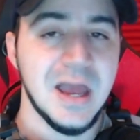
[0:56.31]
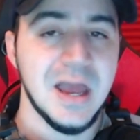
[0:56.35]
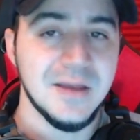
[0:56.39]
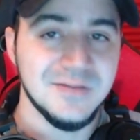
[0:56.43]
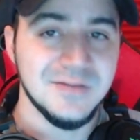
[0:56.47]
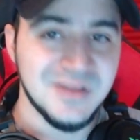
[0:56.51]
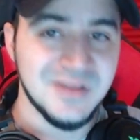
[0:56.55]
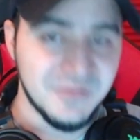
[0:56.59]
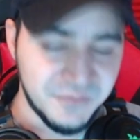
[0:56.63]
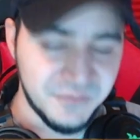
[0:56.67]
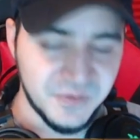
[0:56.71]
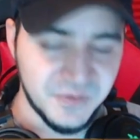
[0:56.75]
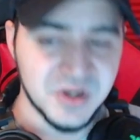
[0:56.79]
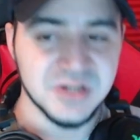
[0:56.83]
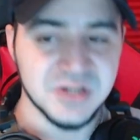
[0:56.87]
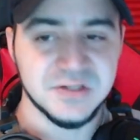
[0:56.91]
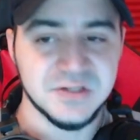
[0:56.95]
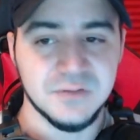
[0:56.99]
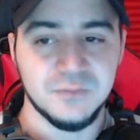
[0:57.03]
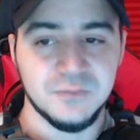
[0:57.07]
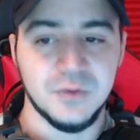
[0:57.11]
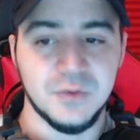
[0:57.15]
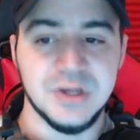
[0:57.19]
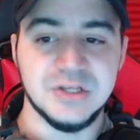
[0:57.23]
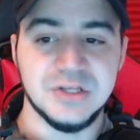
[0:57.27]
The first
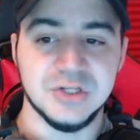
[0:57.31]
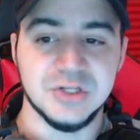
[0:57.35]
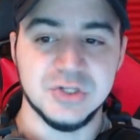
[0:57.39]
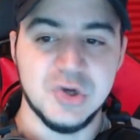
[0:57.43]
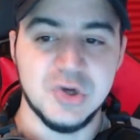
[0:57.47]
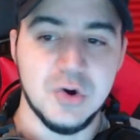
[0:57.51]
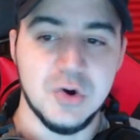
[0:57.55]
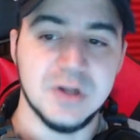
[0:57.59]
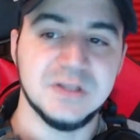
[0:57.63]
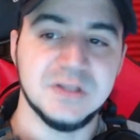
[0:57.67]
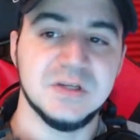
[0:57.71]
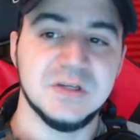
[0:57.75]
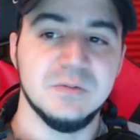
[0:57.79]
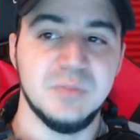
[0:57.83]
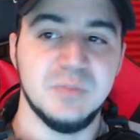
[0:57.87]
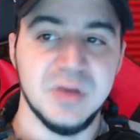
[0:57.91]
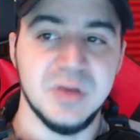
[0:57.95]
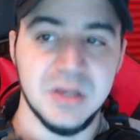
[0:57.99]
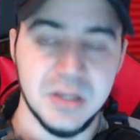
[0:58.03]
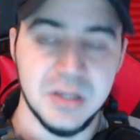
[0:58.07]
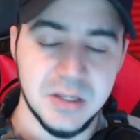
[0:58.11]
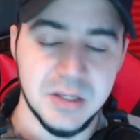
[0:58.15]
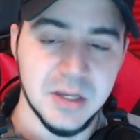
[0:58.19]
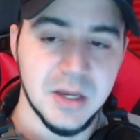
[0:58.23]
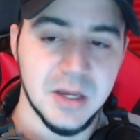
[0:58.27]
of which is going to
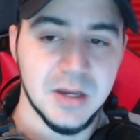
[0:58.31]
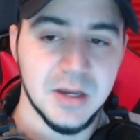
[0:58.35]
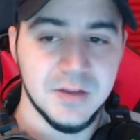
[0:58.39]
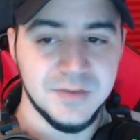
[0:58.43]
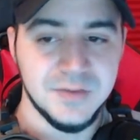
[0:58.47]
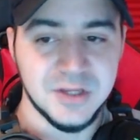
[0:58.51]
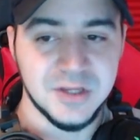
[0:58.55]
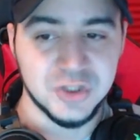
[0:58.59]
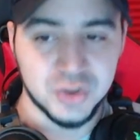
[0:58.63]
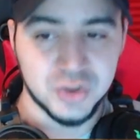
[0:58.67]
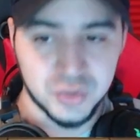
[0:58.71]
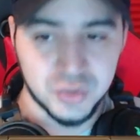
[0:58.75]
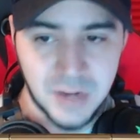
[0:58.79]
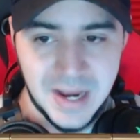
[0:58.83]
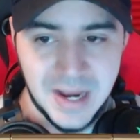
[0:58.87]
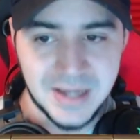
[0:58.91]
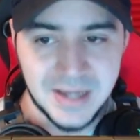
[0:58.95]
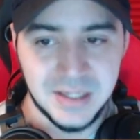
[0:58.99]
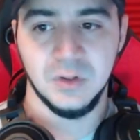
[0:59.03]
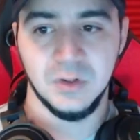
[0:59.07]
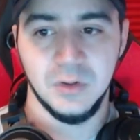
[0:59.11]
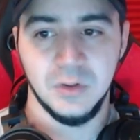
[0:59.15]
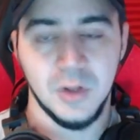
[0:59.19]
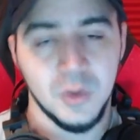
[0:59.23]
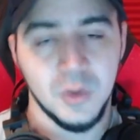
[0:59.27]
be the
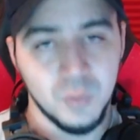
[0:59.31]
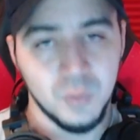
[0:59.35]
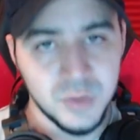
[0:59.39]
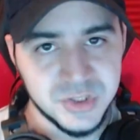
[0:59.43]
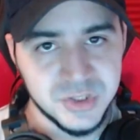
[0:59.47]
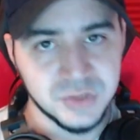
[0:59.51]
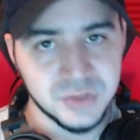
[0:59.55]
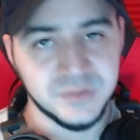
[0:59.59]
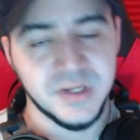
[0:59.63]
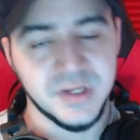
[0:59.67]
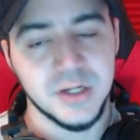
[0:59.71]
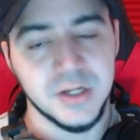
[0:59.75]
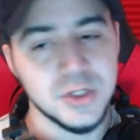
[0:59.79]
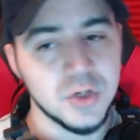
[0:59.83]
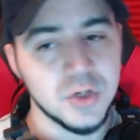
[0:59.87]
tracking, which will tell you